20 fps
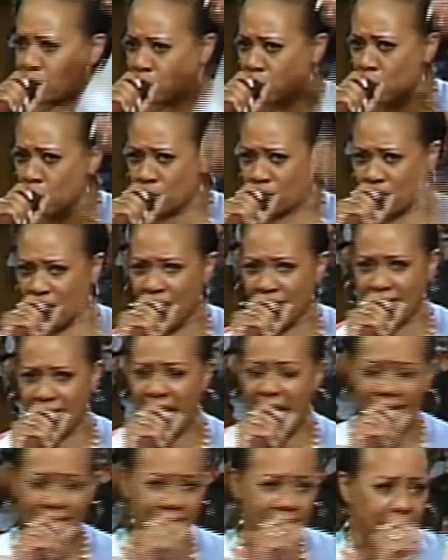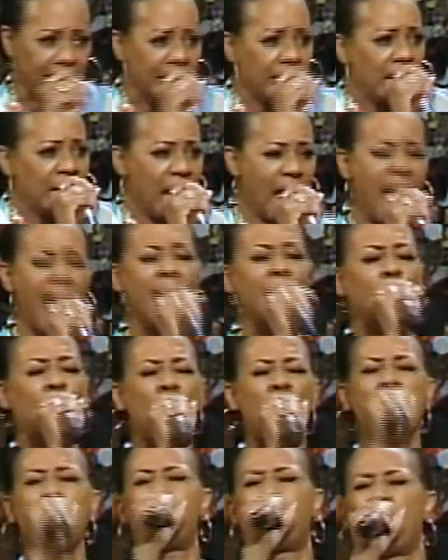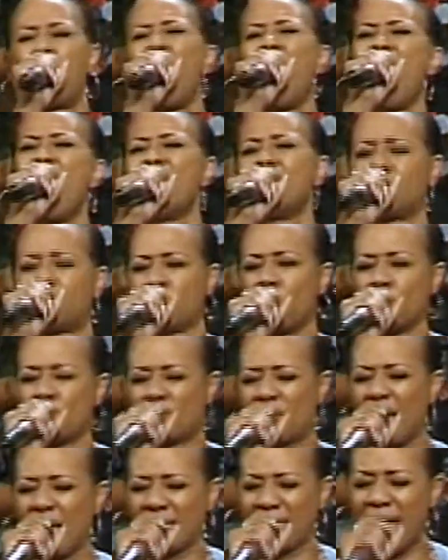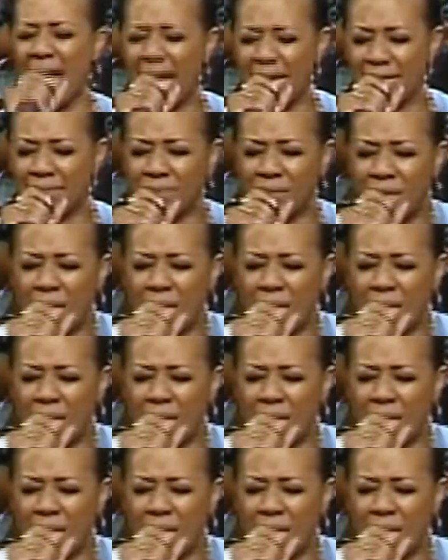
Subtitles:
bless you tonight, and we praise you tonight,